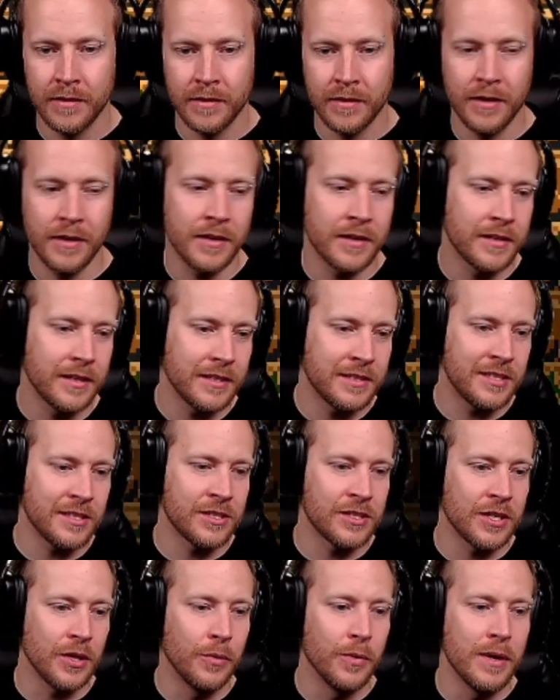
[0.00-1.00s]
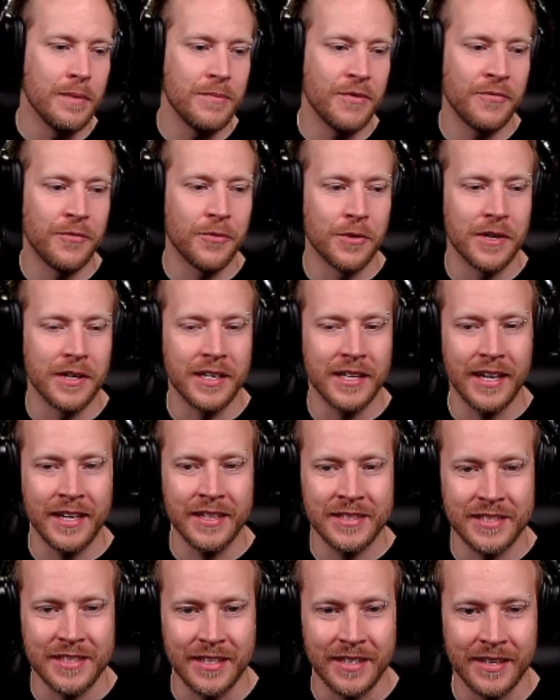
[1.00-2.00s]
Oh, let's just go in before it
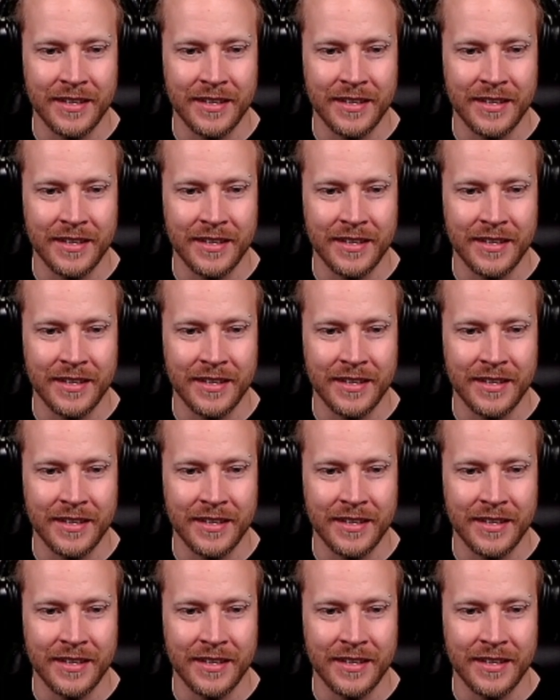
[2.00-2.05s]
gets here.